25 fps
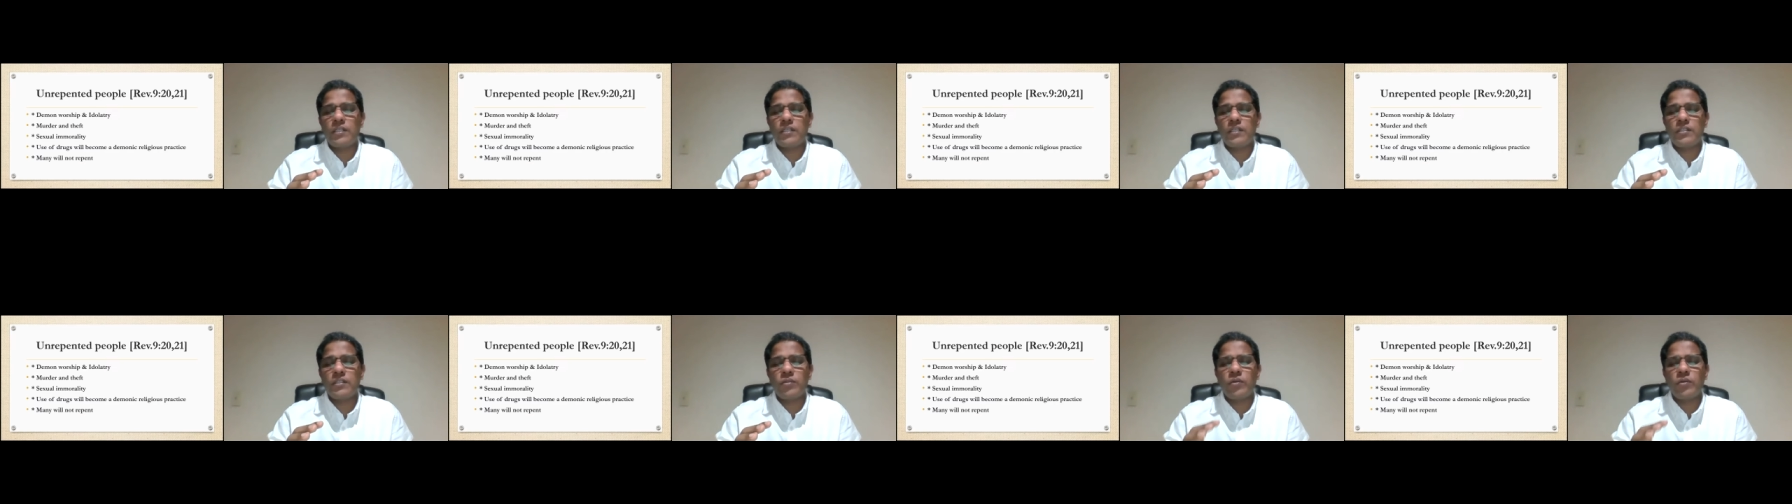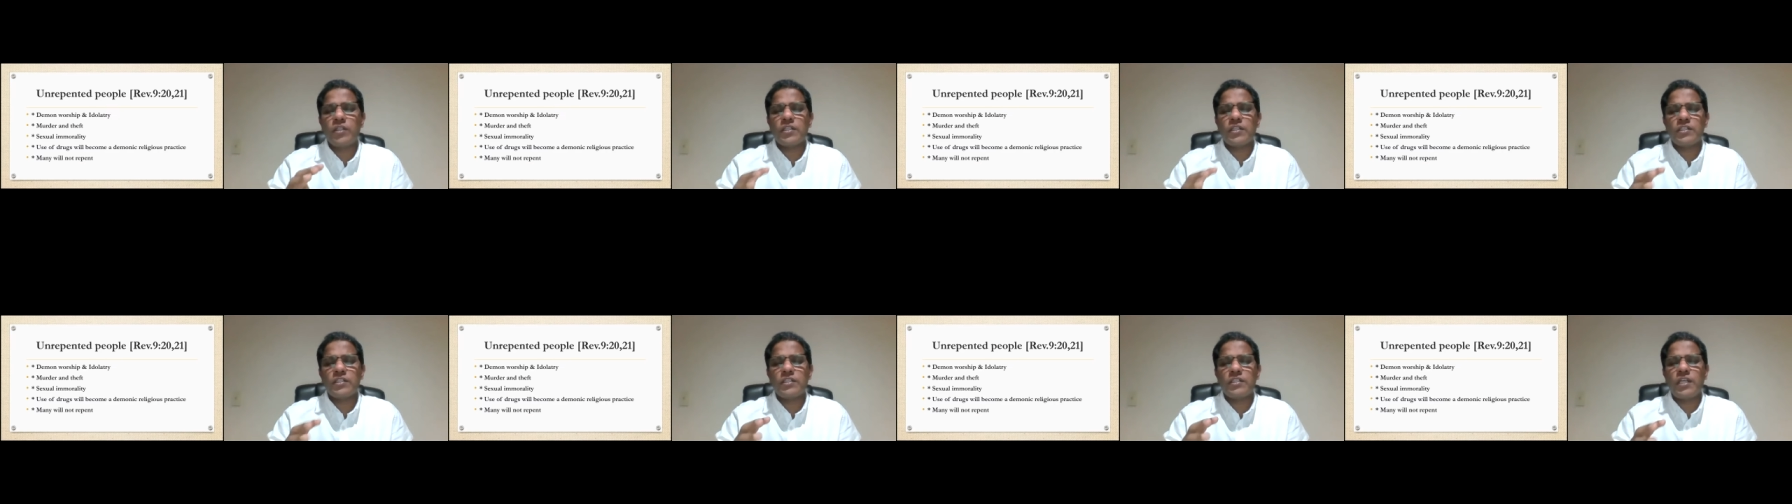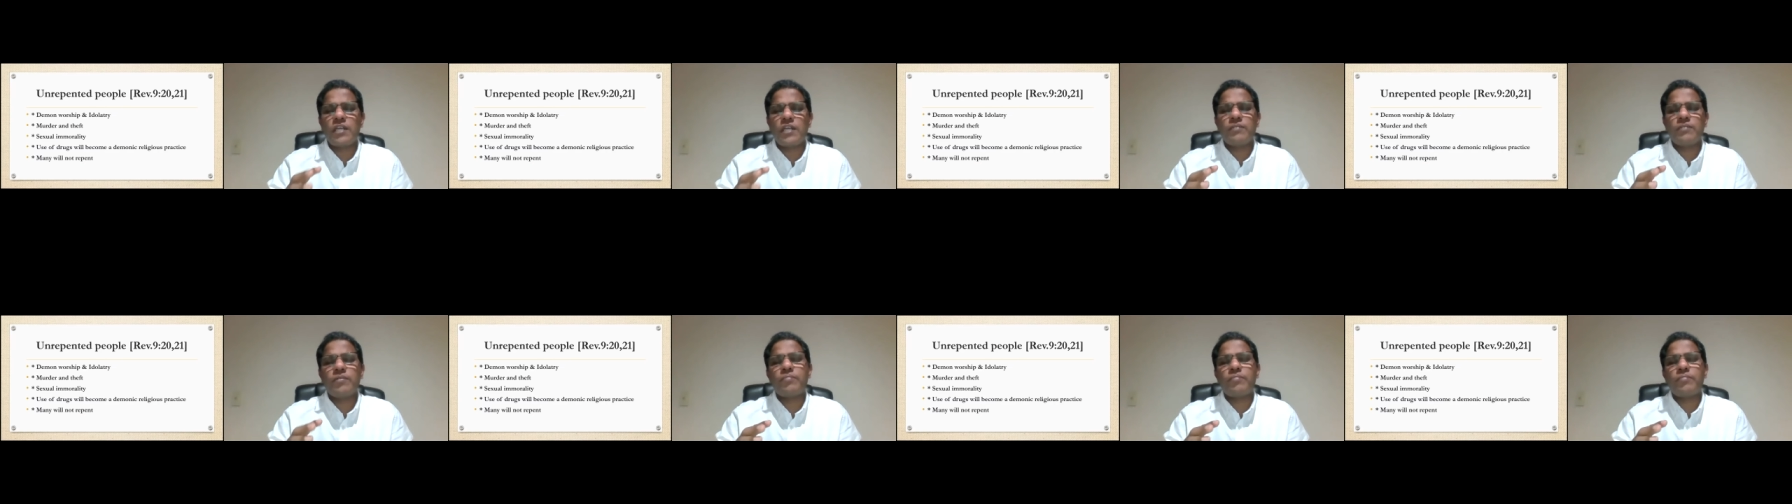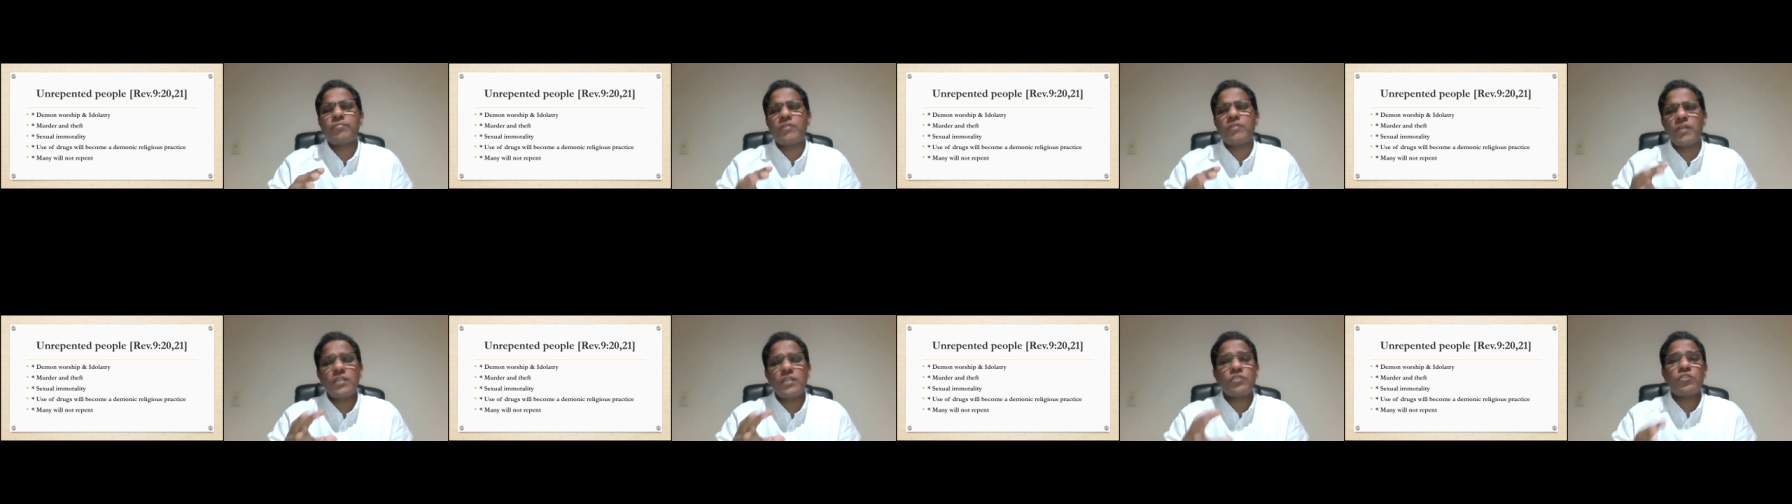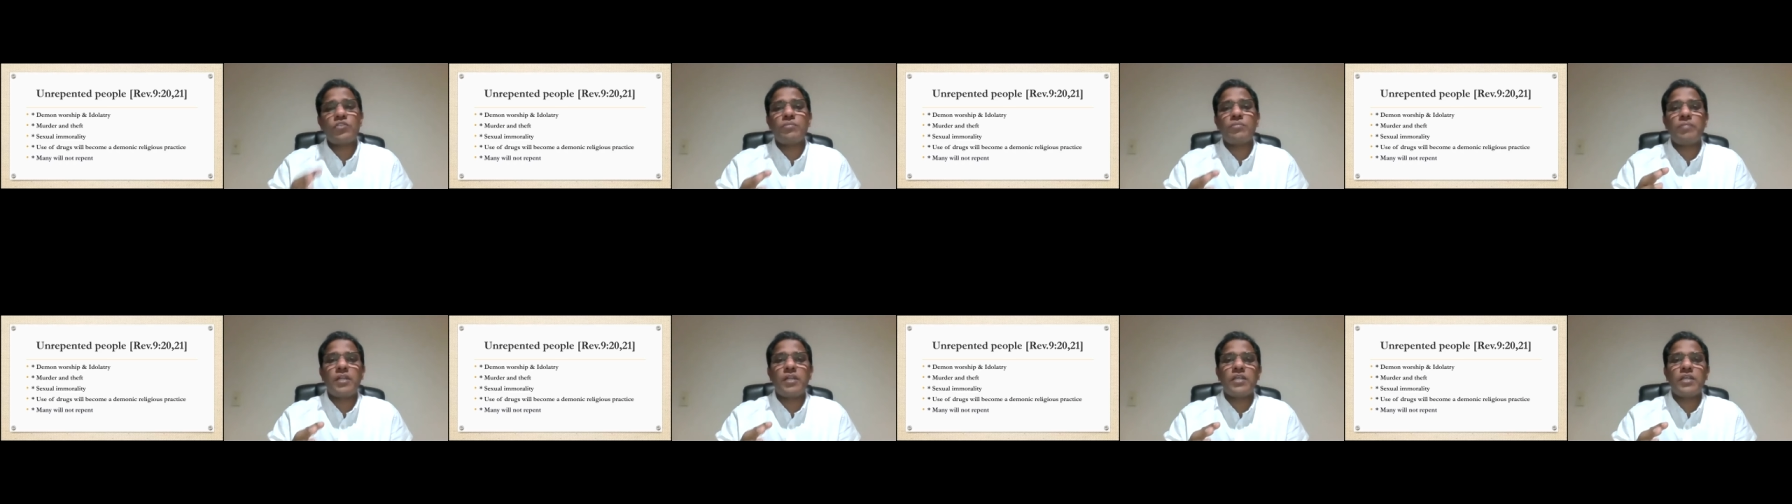during the time of great
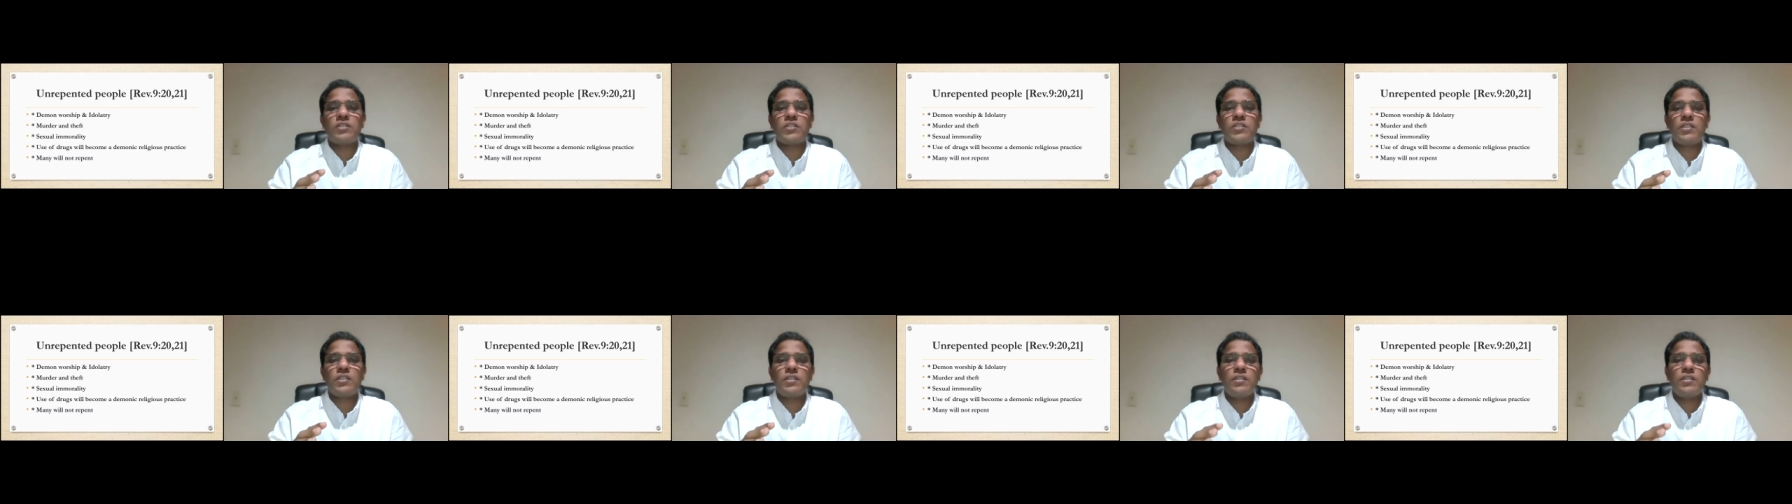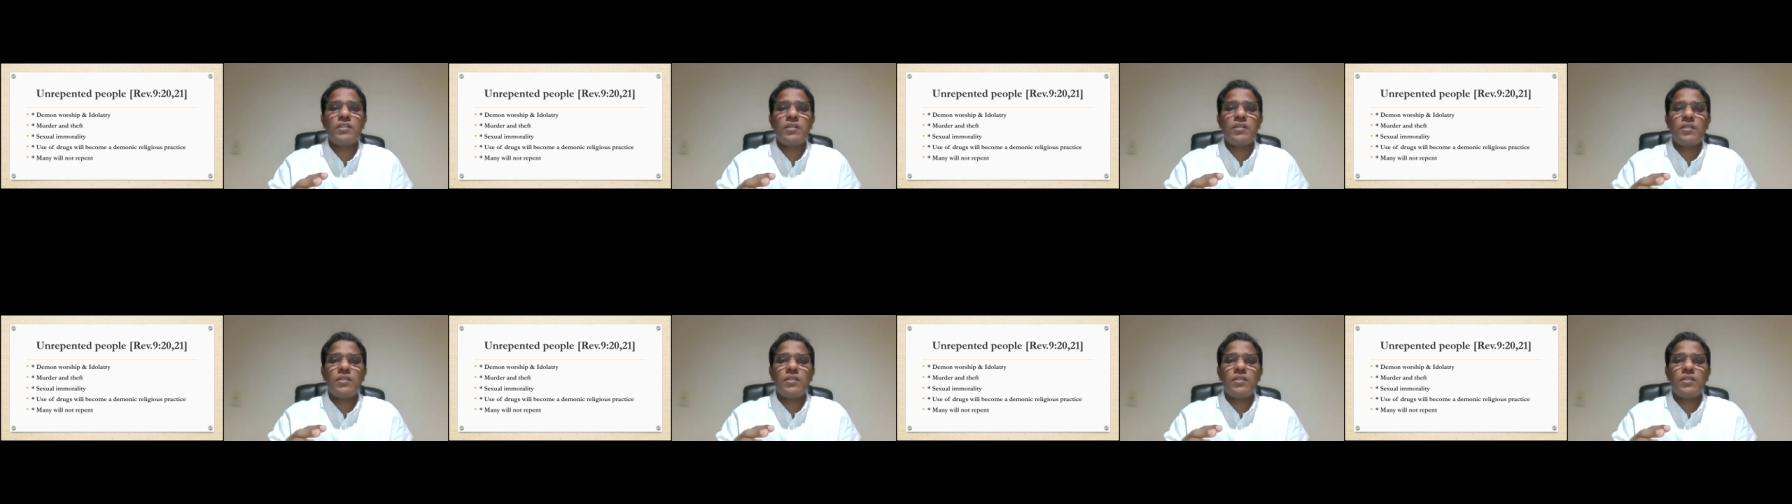tribulation,